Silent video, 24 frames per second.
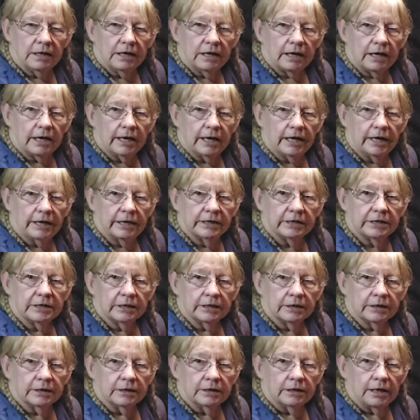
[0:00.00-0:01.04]
And
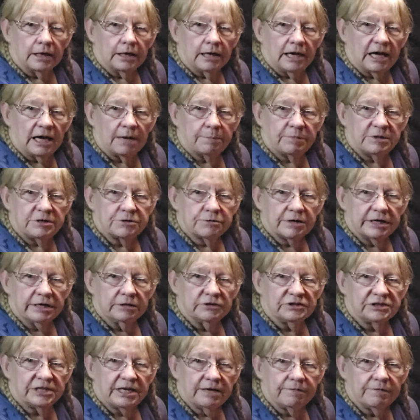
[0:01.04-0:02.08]
happy
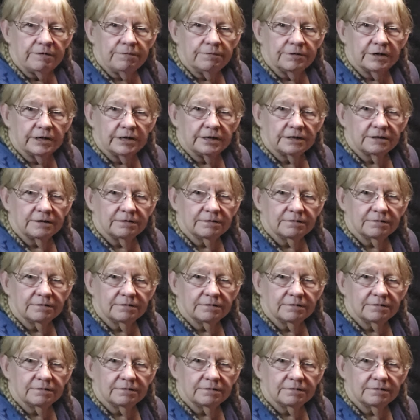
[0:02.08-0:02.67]
trails to everyone.